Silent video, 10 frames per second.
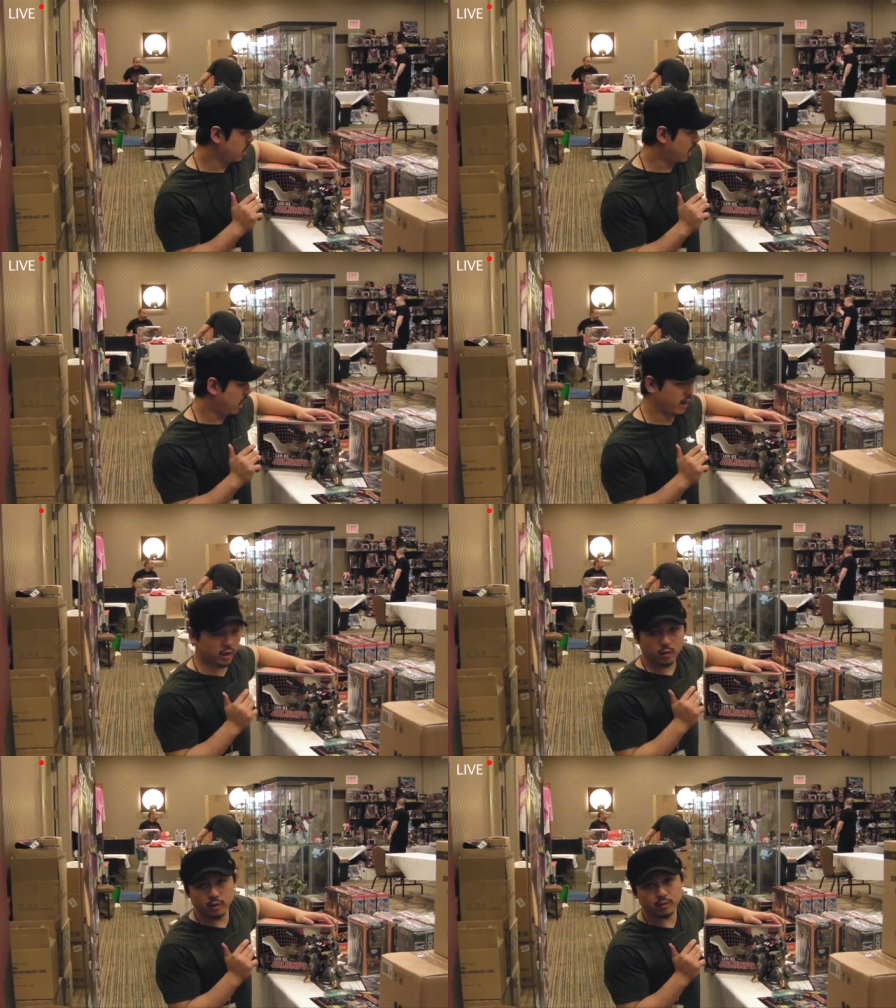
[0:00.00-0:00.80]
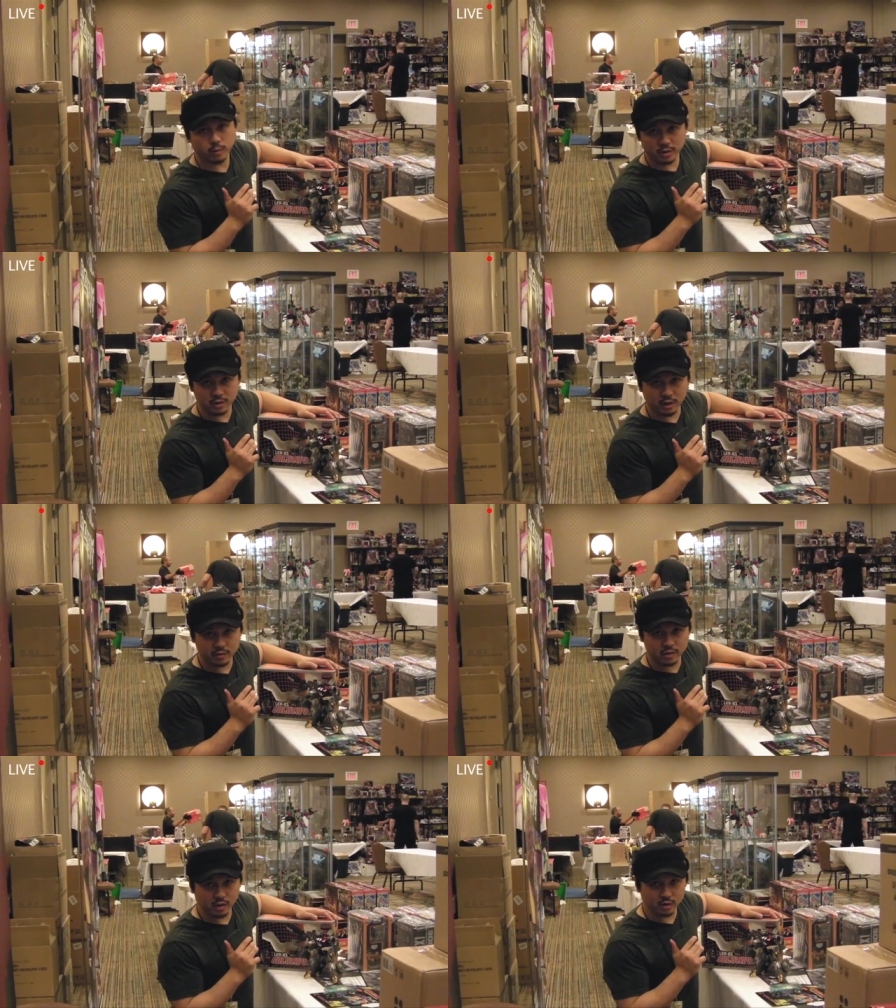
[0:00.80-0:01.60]
Uh, I got one for myself,
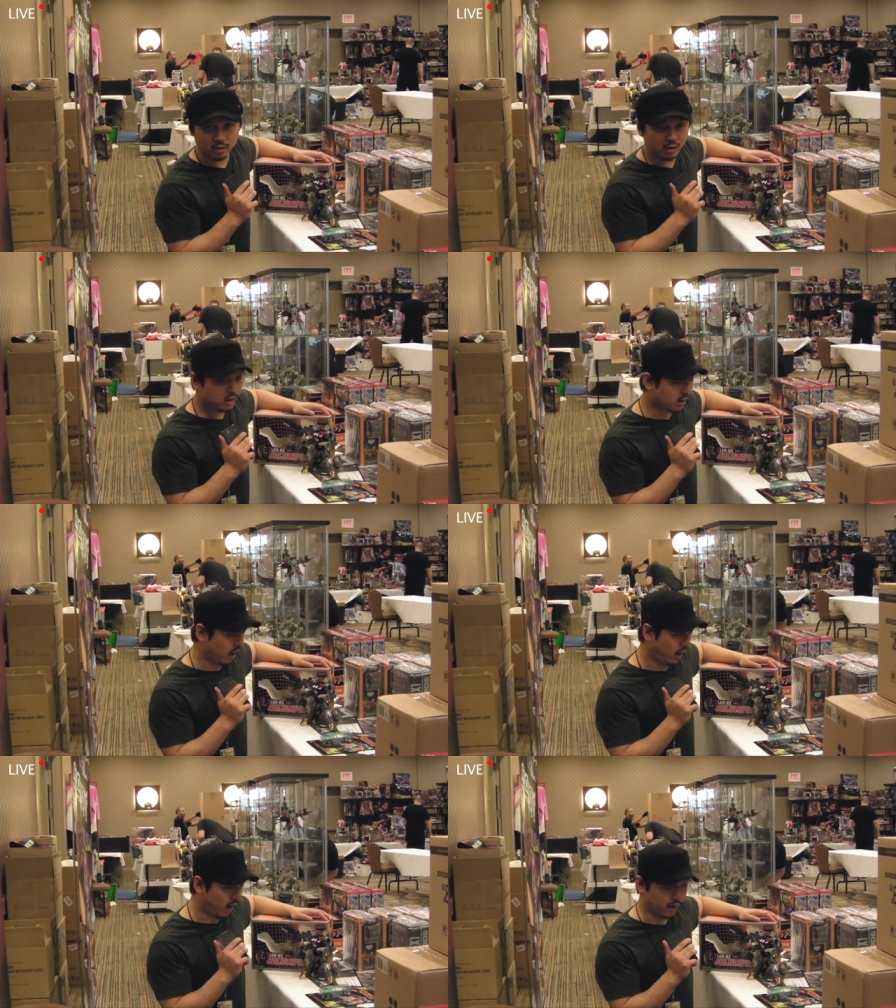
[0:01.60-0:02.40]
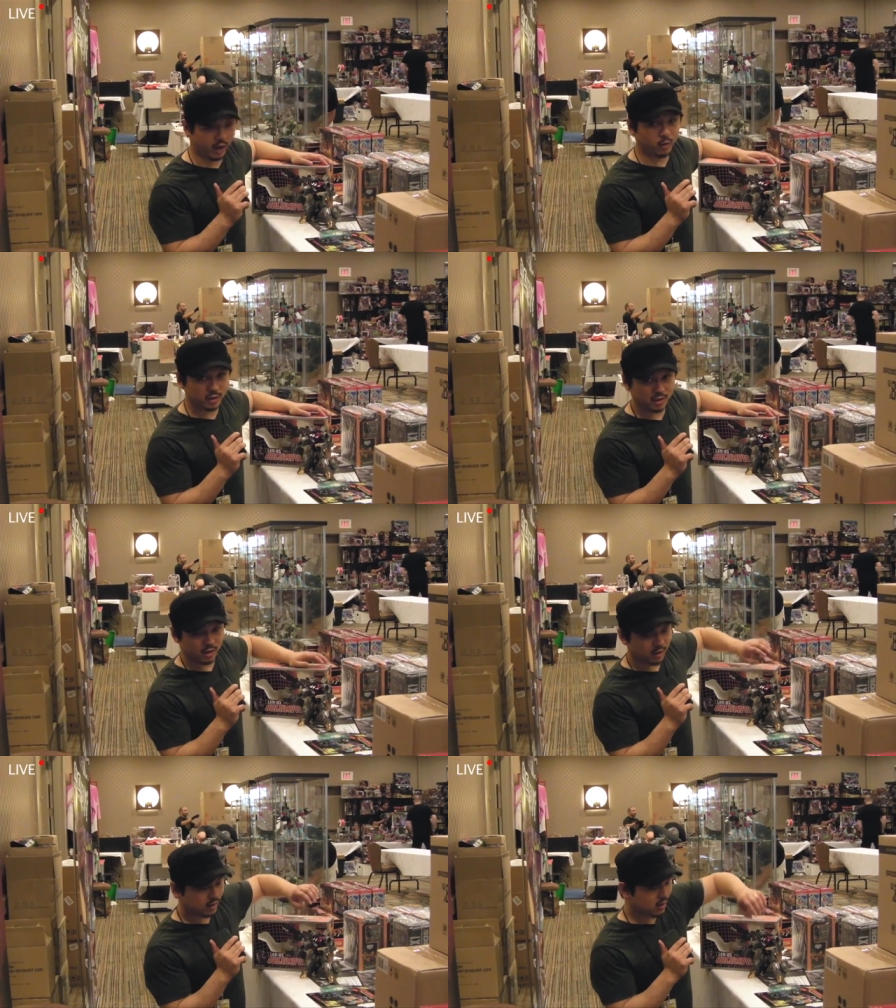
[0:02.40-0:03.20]
so uh, I can't wait
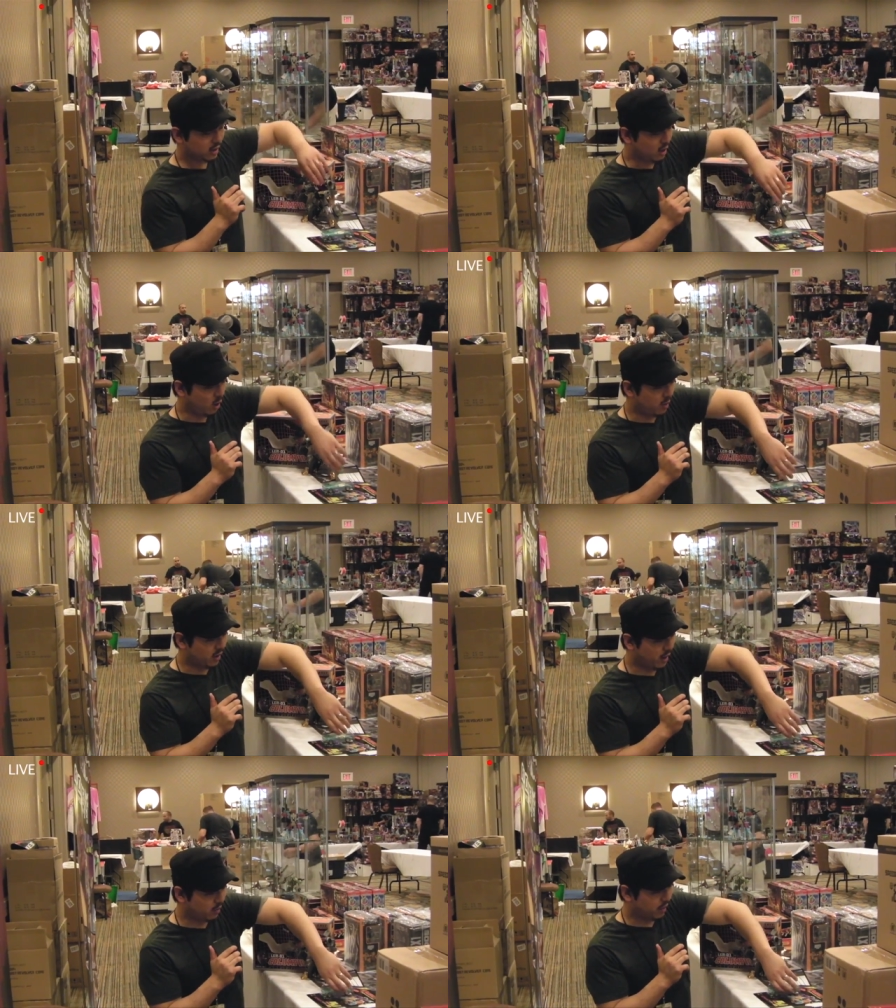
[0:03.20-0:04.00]
to open it up and